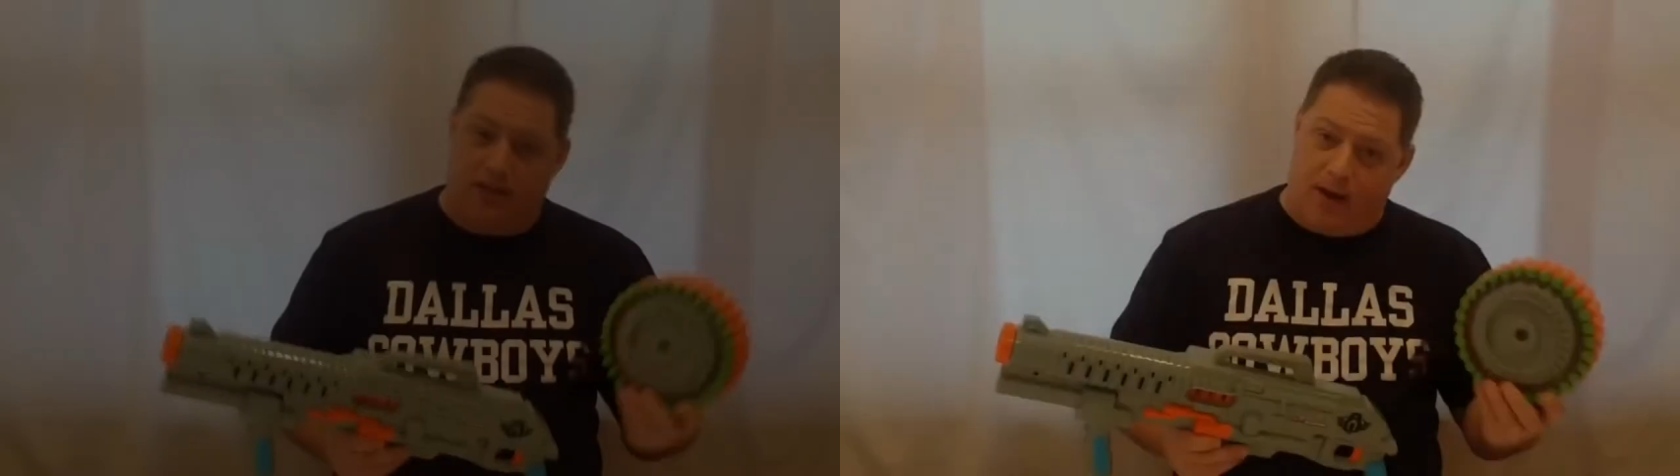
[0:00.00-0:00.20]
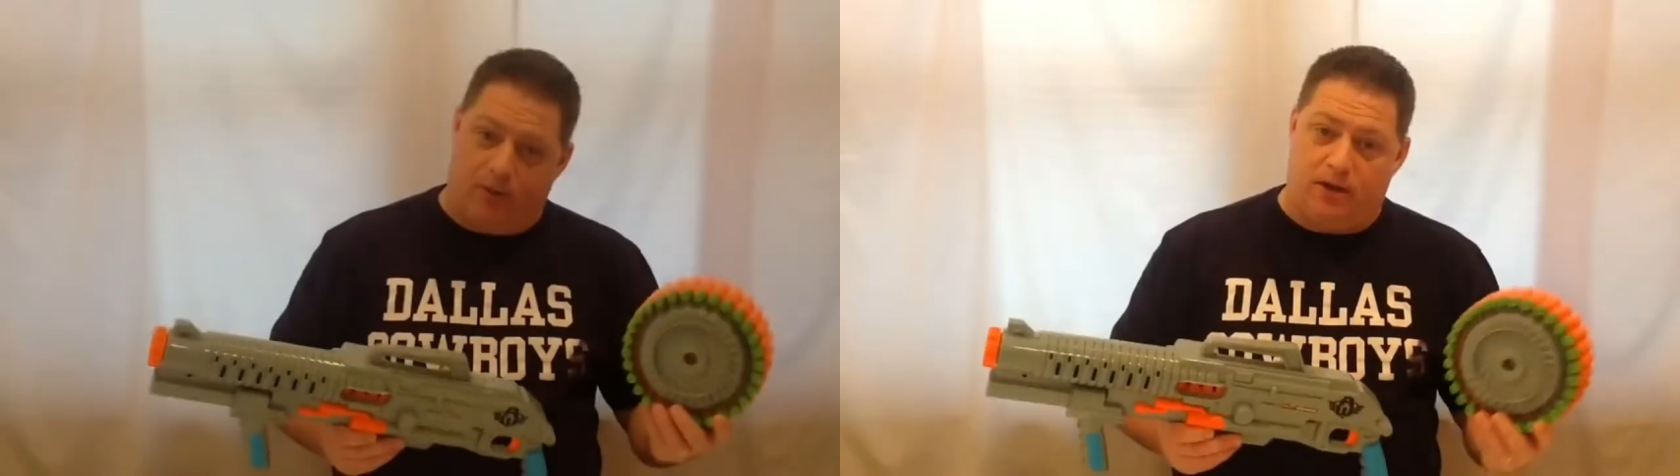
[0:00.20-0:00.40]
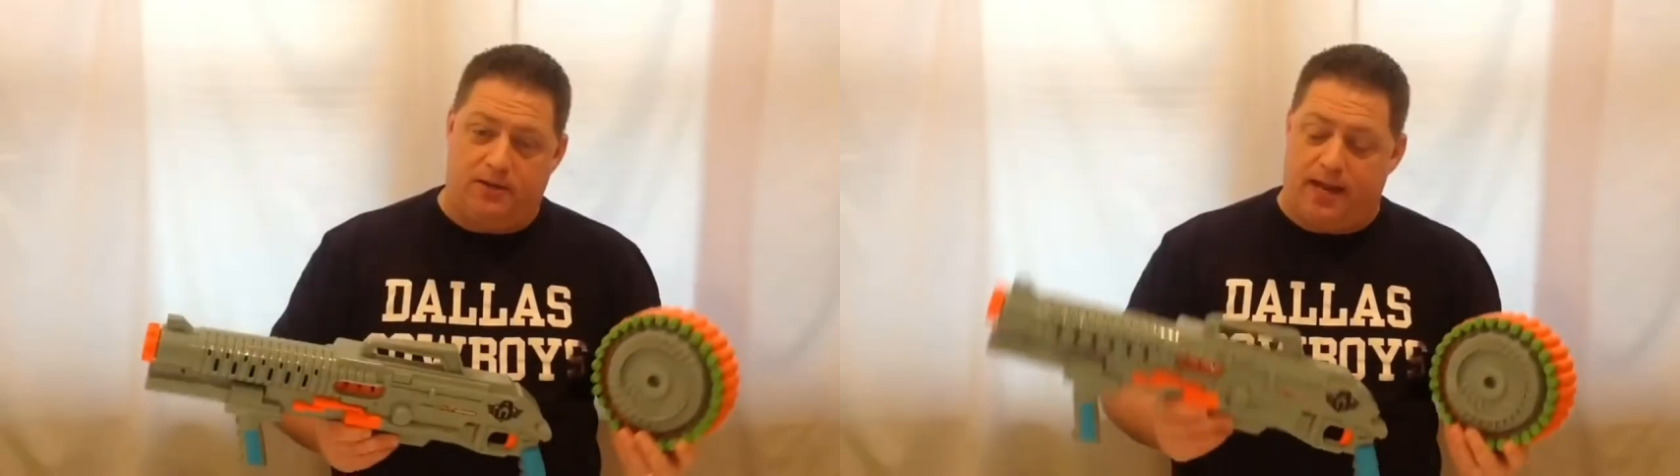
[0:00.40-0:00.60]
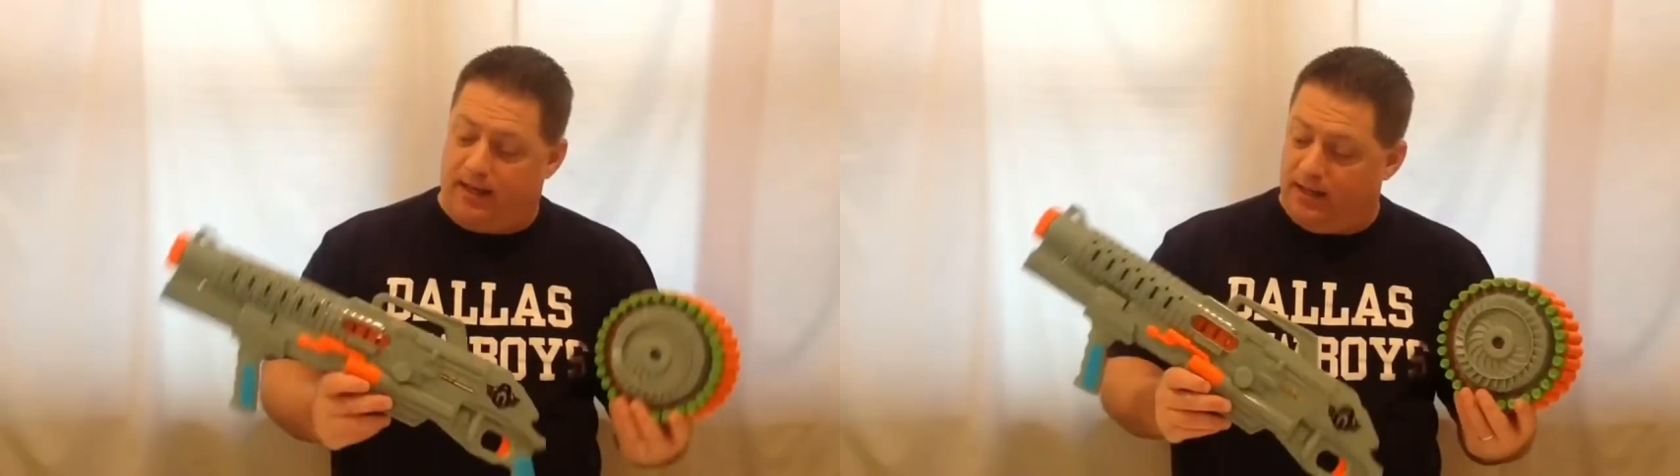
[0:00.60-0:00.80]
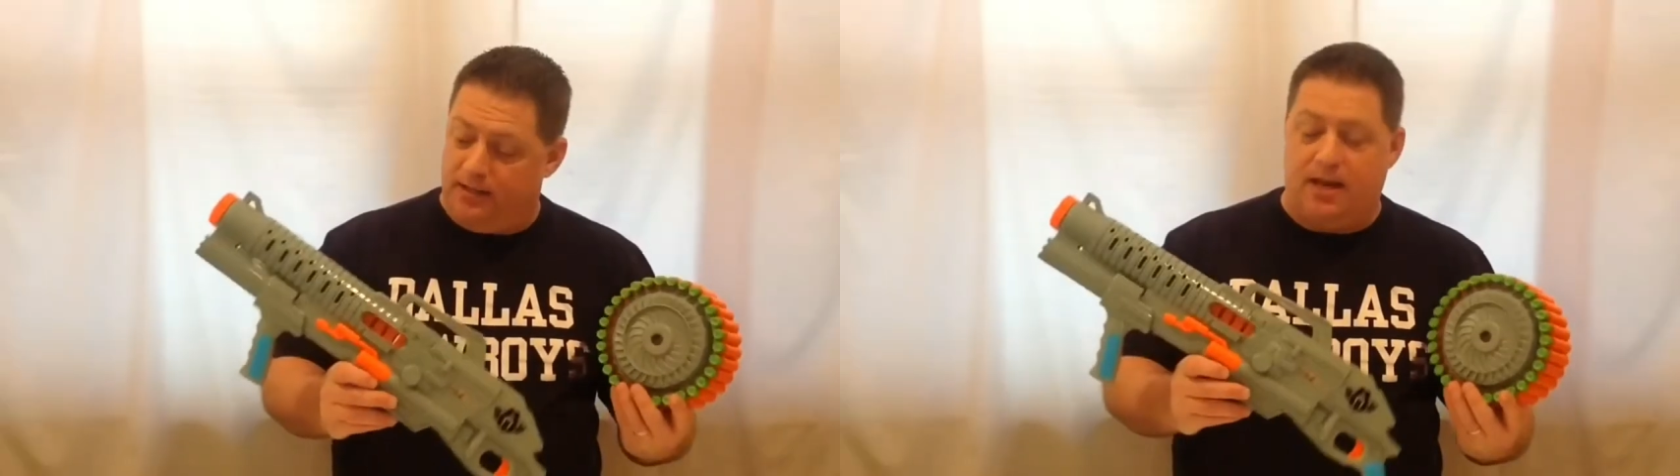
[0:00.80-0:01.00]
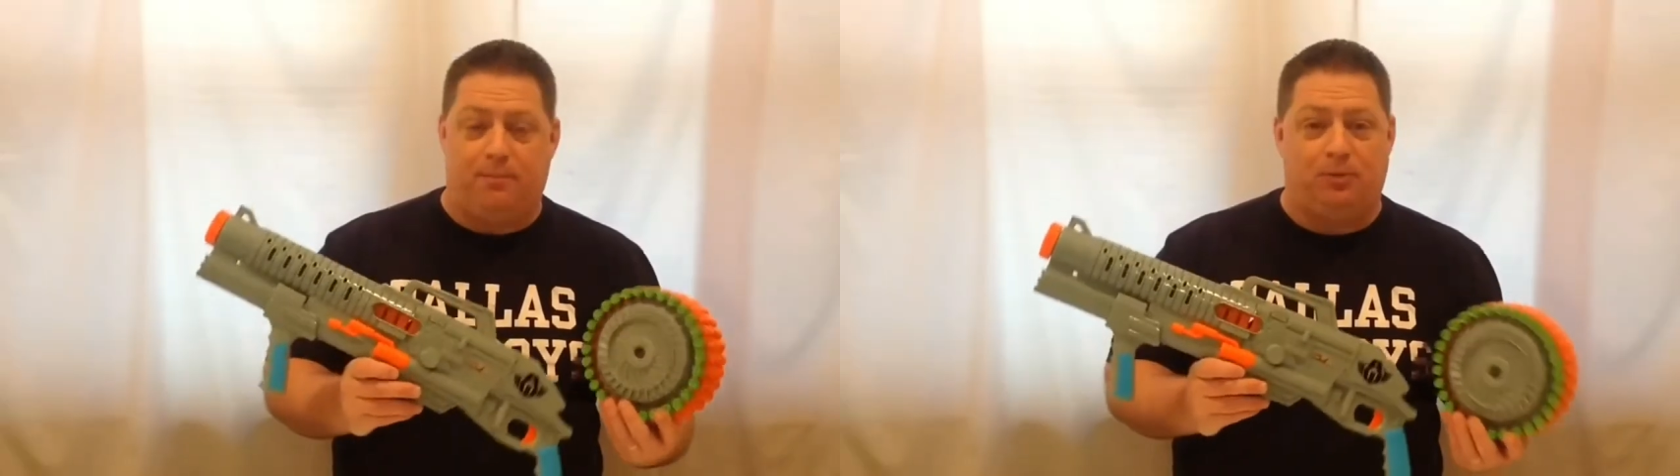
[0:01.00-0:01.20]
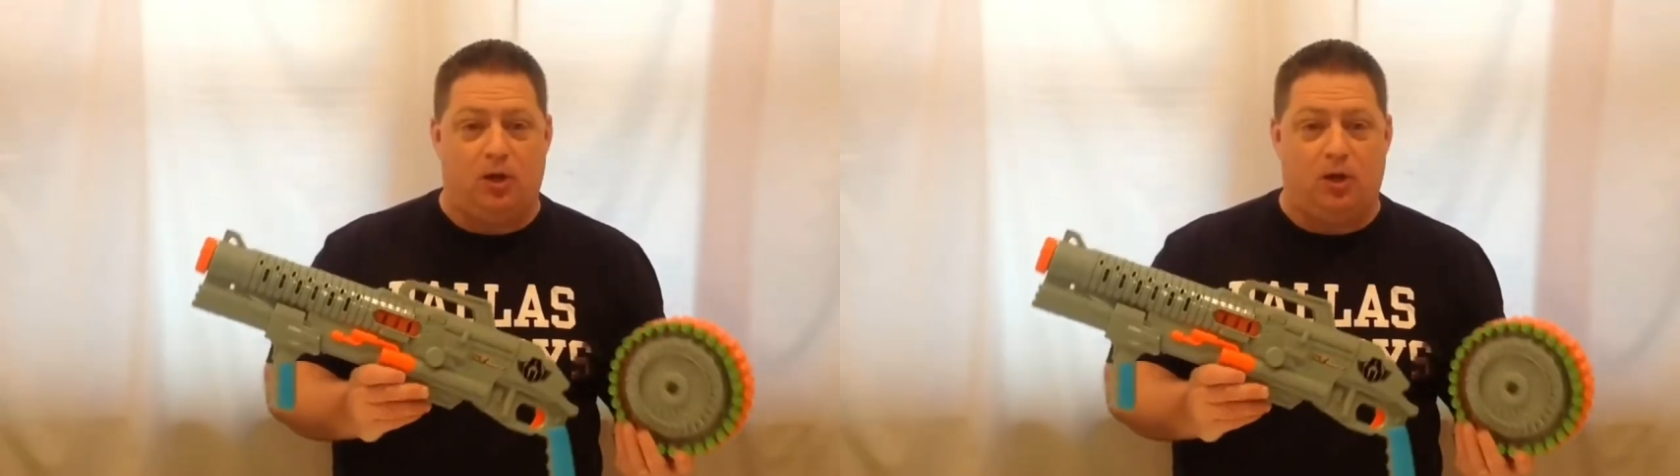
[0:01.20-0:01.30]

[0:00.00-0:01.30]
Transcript: Today we're going to take an in-depth